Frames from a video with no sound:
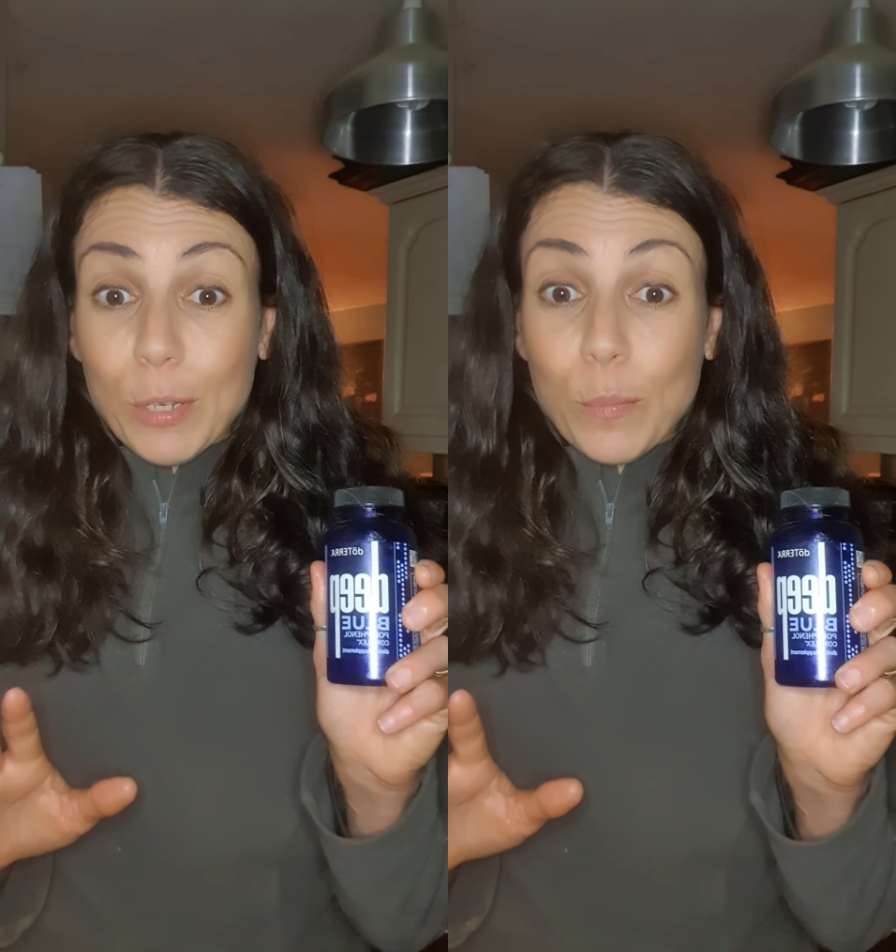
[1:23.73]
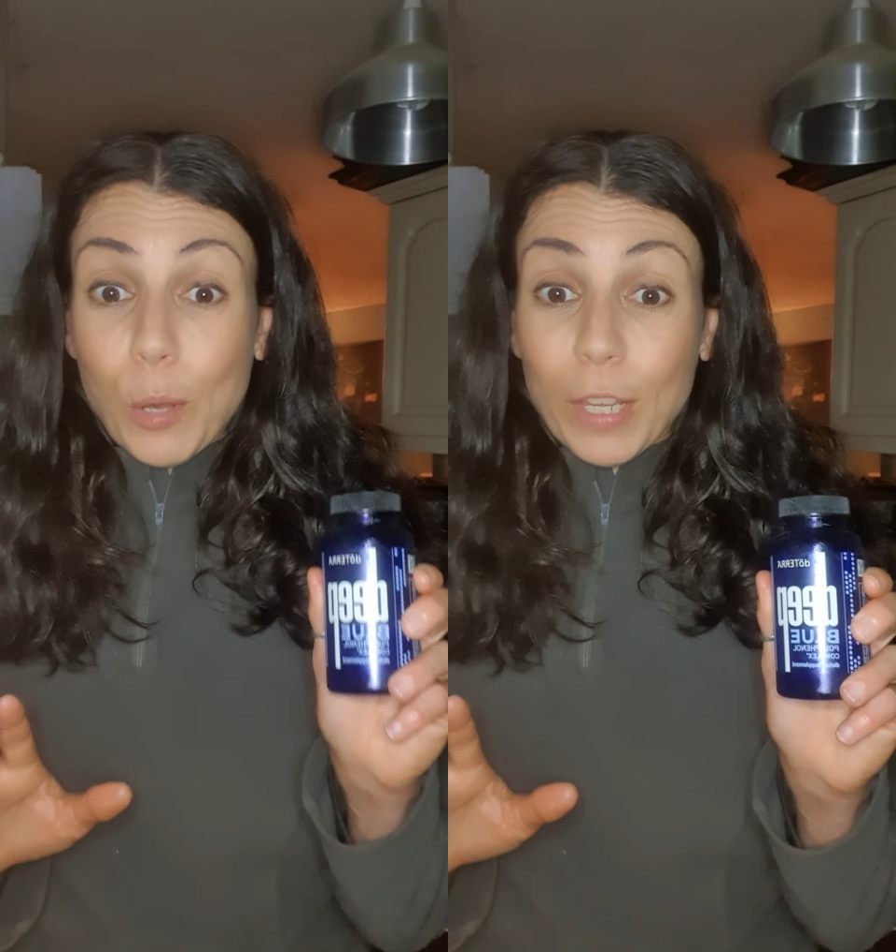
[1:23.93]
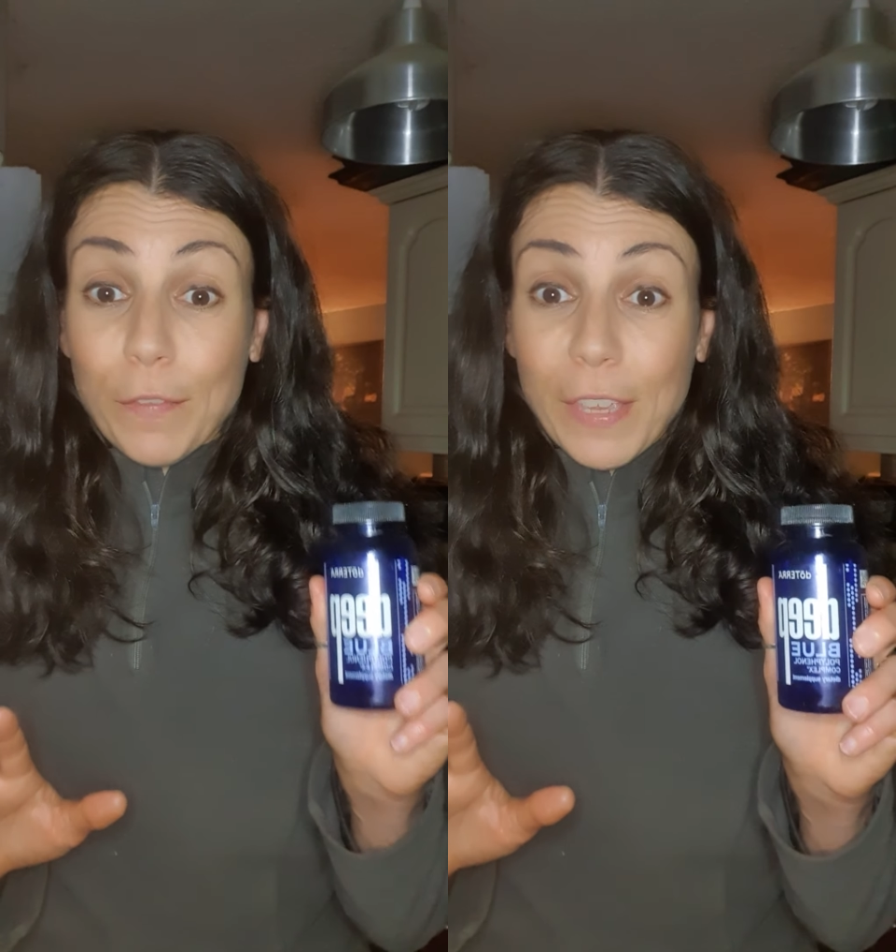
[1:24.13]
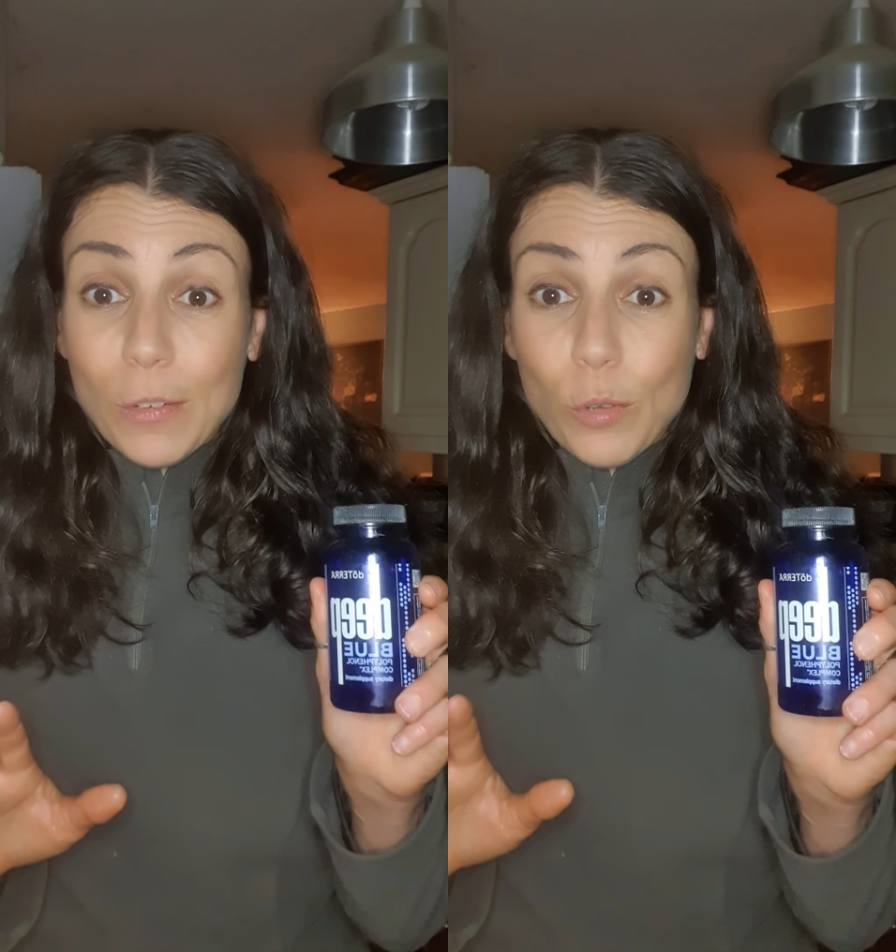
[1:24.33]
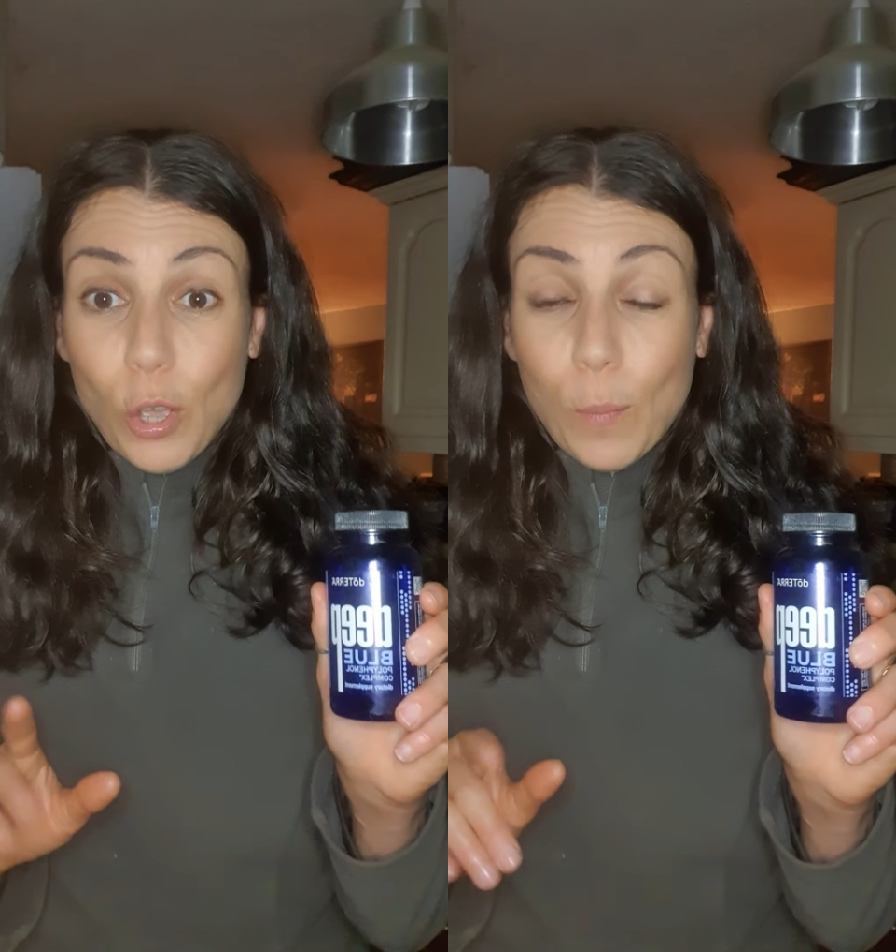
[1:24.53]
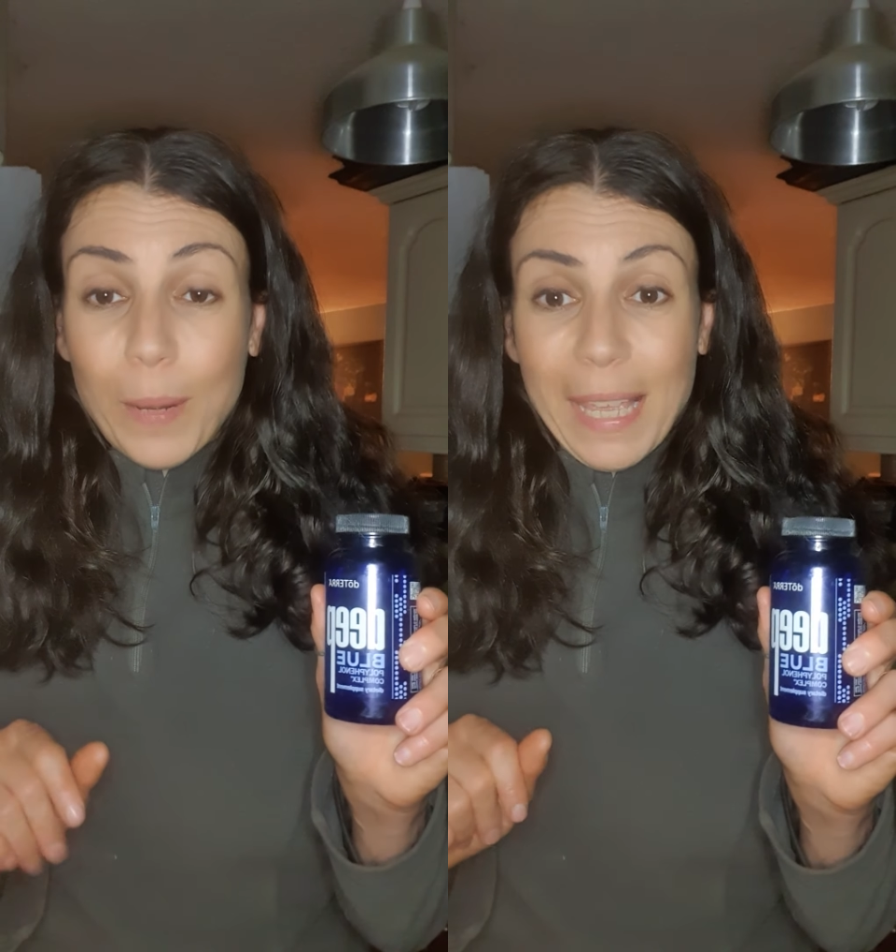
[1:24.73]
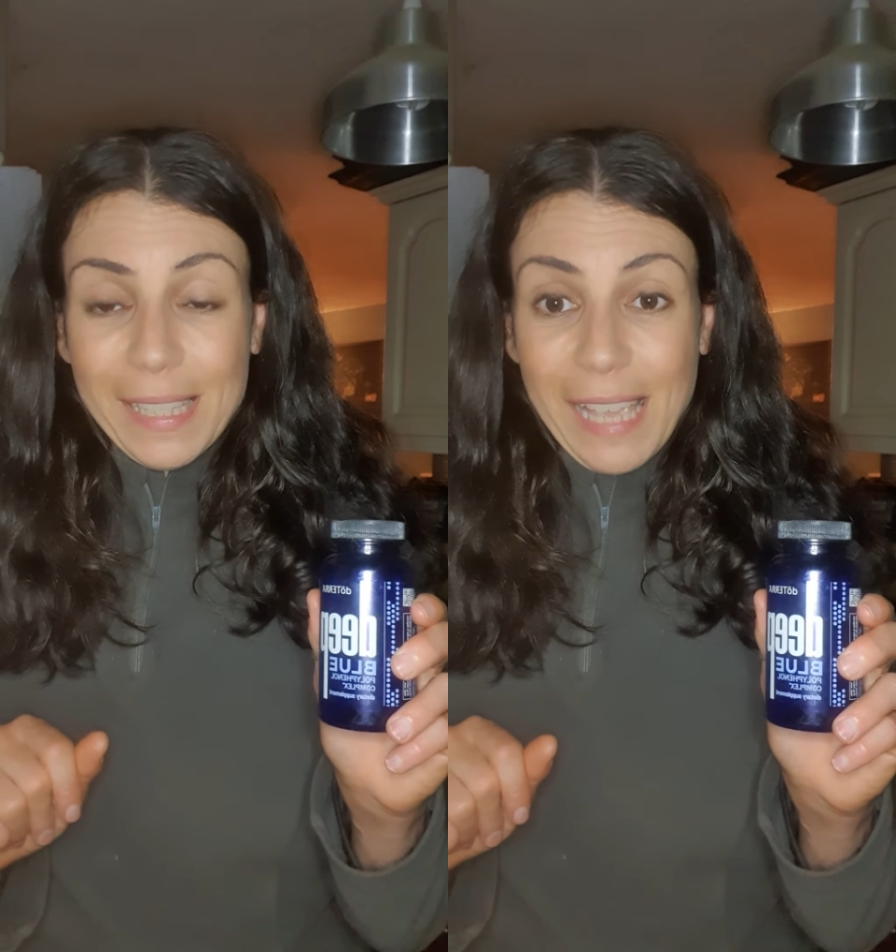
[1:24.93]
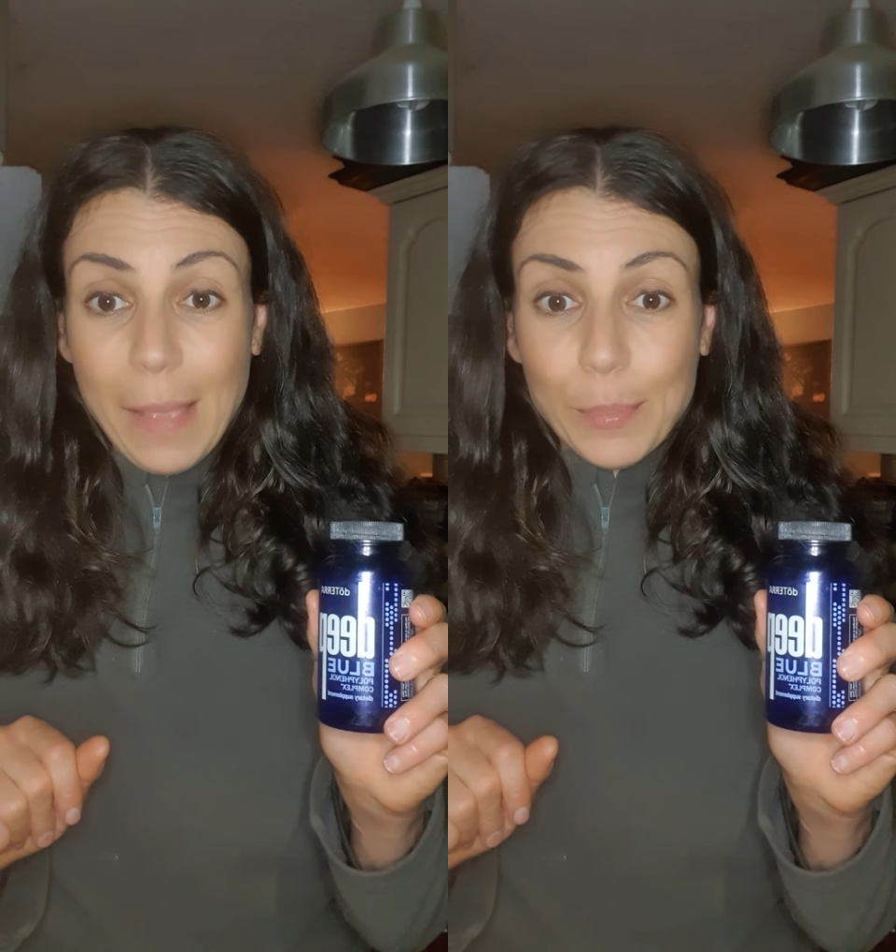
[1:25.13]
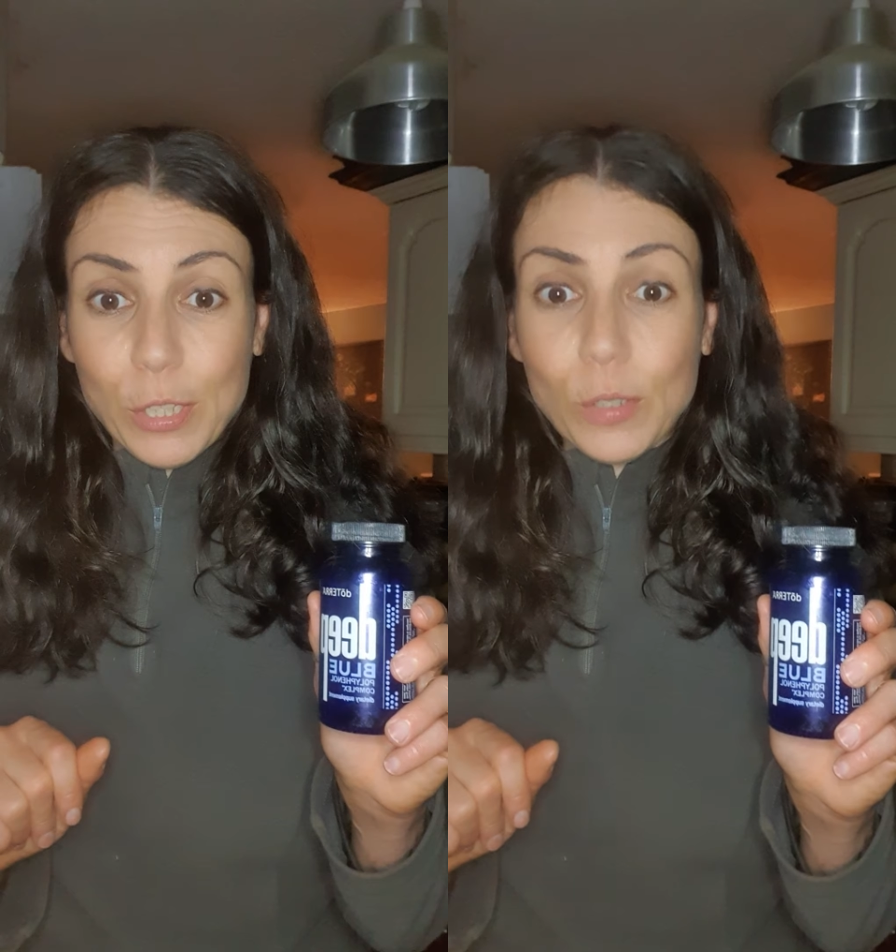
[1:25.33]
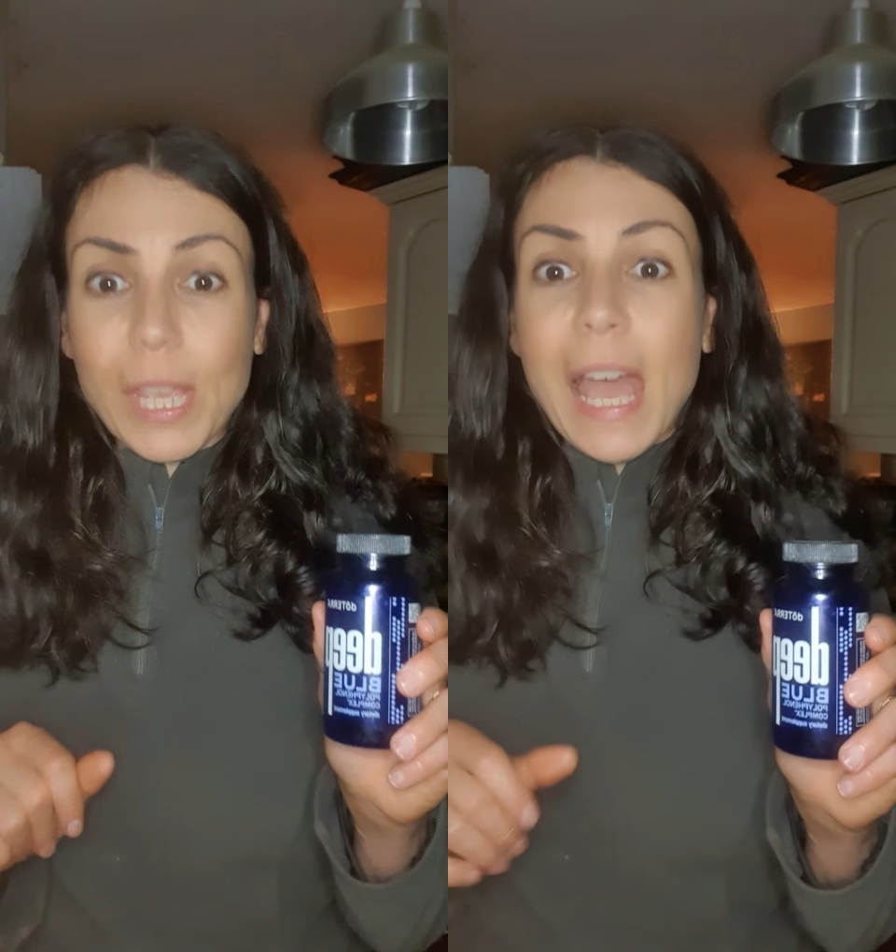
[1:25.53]
polyphenol complex
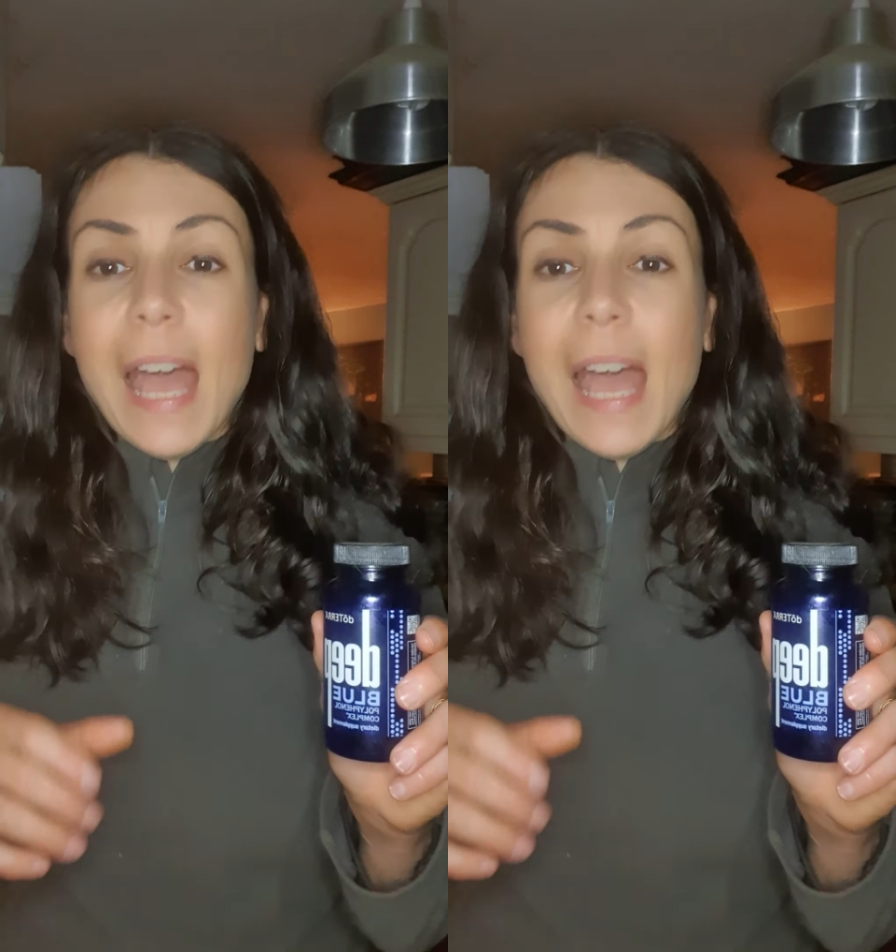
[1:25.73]
capsules.